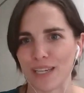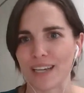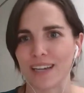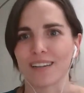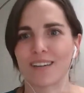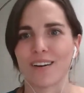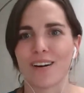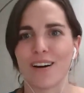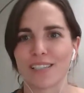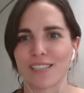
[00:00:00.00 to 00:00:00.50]

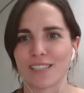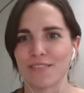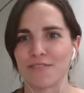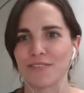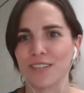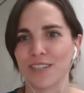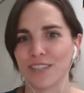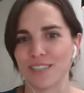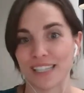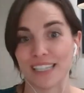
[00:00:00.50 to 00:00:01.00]
and cost of
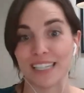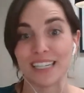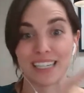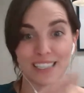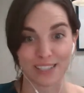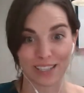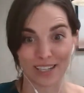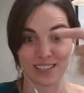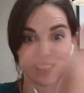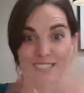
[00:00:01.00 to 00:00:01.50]
goods. And
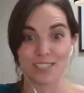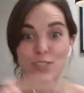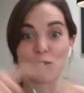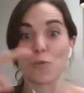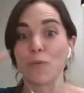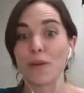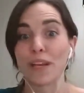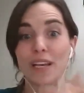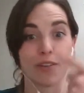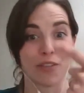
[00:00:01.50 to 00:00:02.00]
because it's a
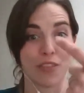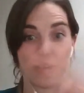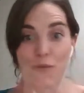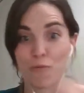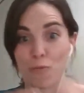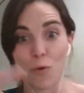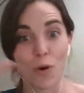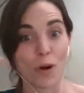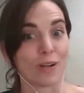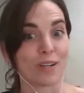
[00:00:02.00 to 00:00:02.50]
wheel that
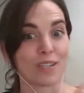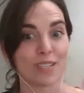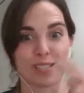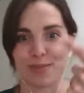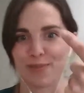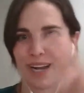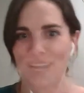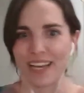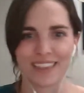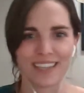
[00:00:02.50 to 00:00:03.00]
works,
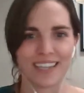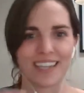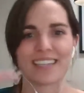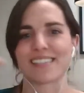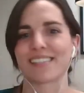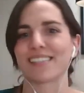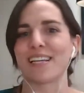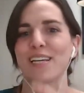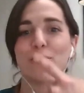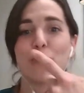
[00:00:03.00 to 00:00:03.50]
right? The
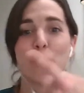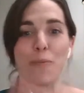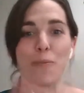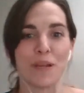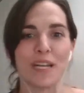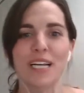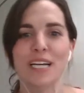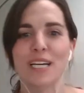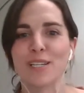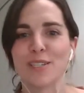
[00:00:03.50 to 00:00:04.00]
next day you open.
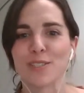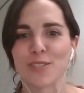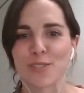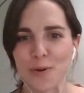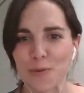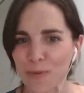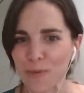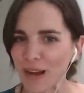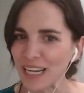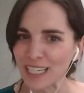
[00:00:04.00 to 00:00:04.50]
So
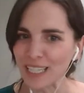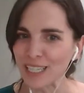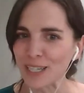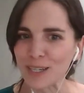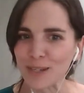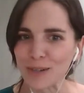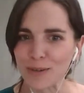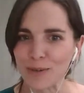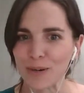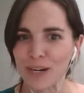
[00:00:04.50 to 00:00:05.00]
when
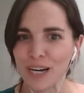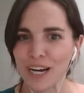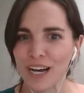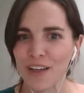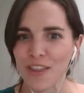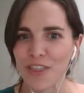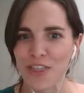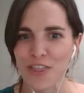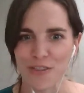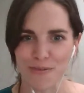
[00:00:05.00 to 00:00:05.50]
you
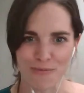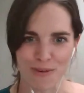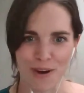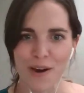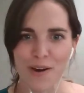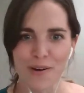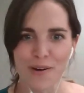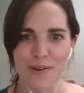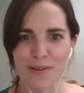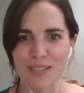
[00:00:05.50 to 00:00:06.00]

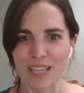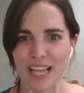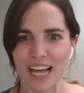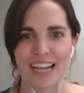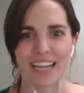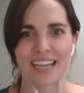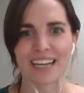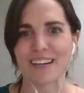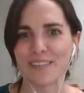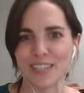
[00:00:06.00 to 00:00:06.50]
throw
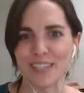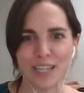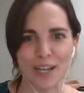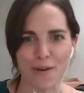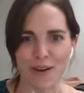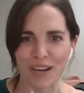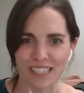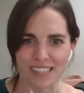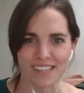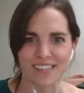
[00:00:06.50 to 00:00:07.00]

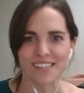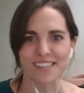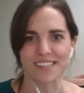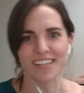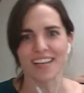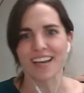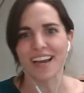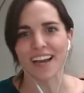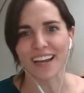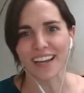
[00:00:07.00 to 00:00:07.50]
a
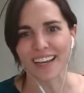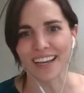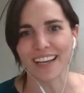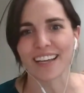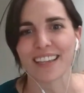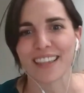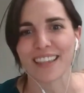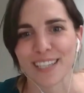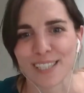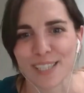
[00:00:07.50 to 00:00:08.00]
stick
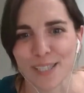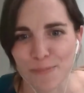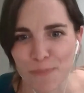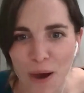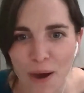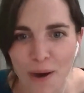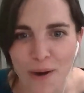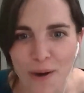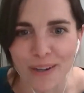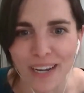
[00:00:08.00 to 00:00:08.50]
in the
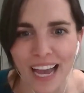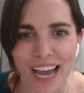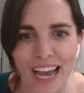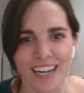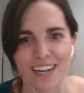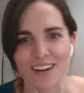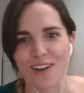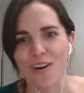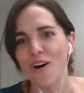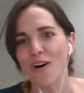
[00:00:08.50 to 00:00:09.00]
spoke and
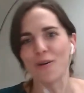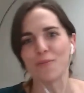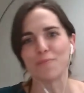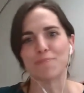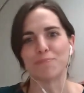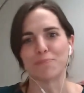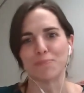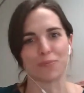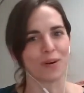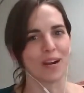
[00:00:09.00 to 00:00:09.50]
it all
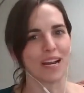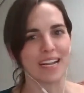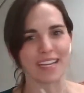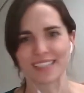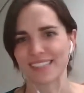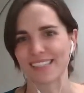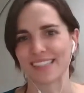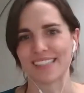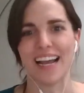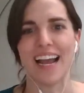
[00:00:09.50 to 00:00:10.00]

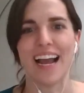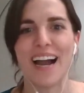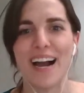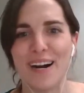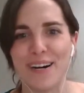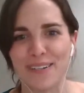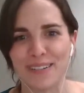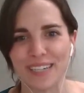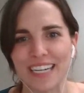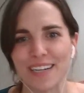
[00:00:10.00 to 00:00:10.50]
breaks
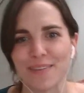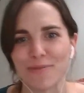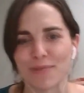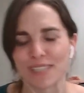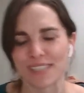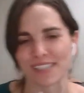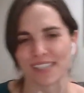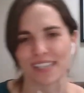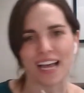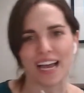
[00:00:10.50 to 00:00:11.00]
down, it
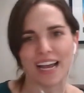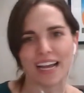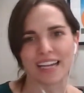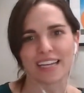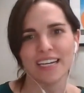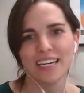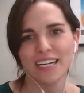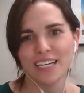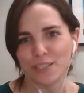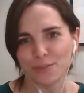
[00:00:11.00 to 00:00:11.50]
was like
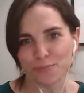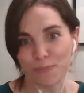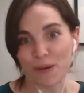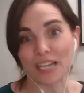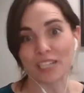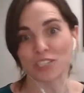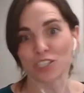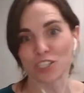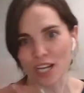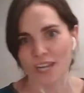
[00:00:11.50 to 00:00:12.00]
by
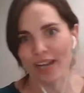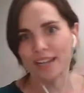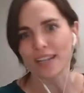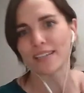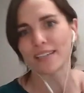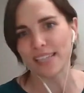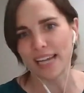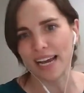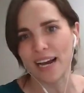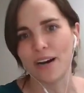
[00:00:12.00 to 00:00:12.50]

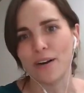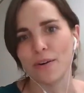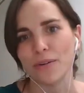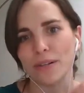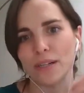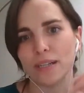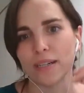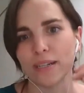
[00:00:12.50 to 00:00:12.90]
shutting down